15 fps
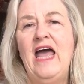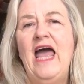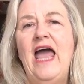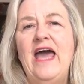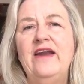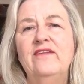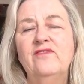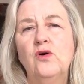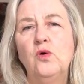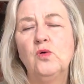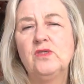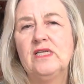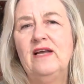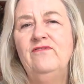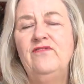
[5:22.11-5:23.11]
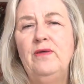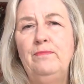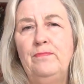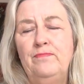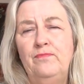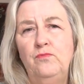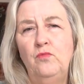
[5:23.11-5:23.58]
And of course, if the
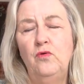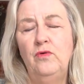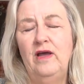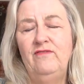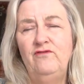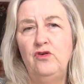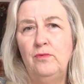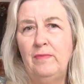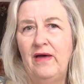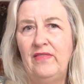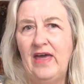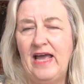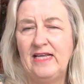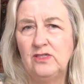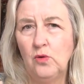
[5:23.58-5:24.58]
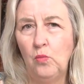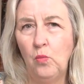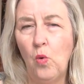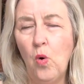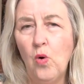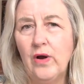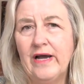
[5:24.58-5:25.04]
if your mother has a
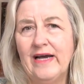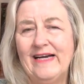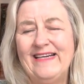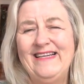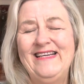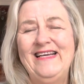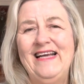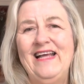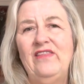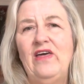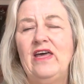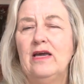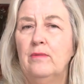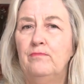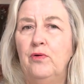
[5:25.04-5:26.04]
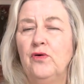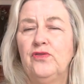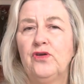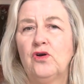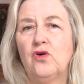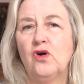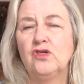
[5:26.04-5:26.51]
walker, they can put the
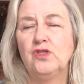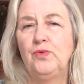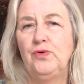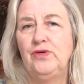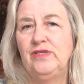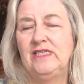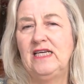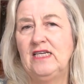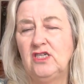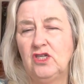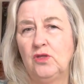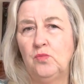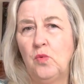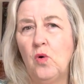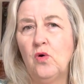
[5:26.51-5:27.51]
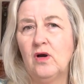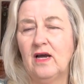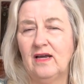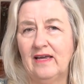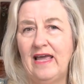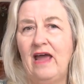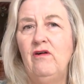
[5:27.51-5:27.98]
crosswords into the
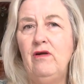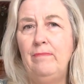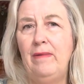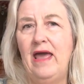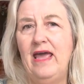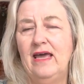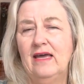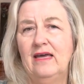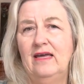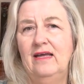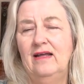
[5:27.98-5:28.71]
walker carry bag